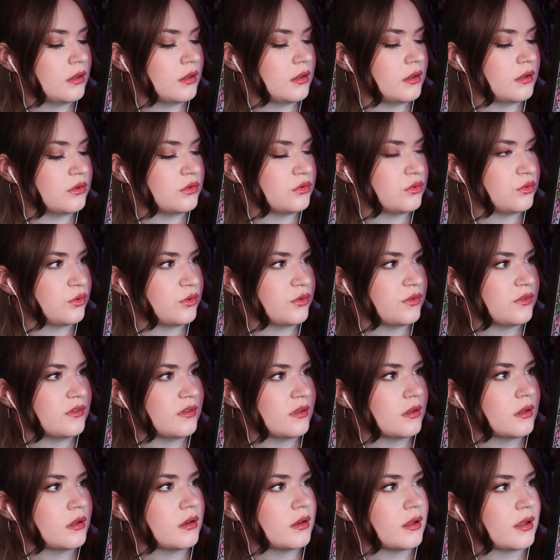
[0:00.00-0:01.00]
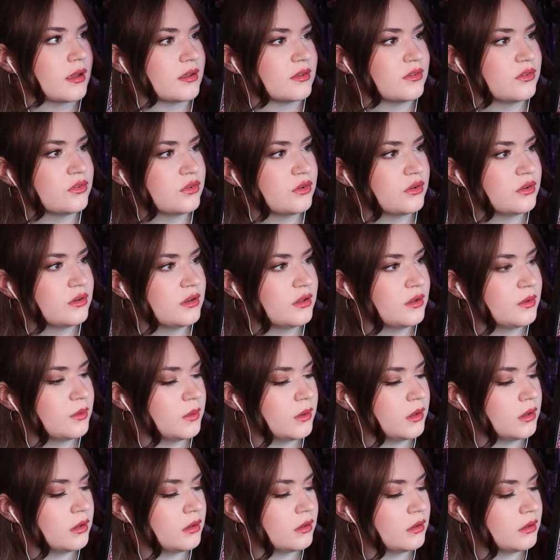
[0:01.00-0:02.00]
interesting texture
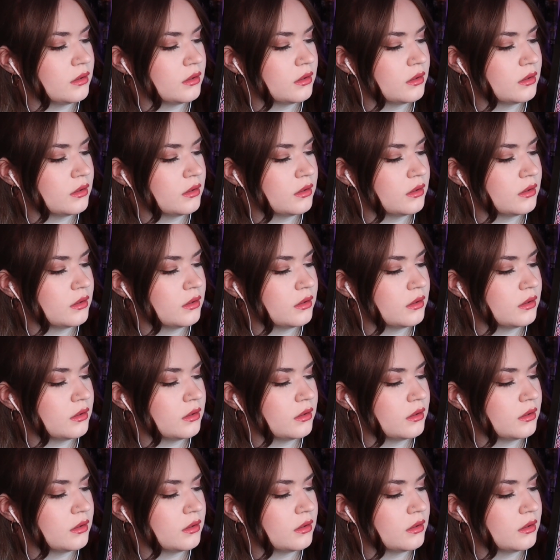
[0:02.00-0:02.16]
to it.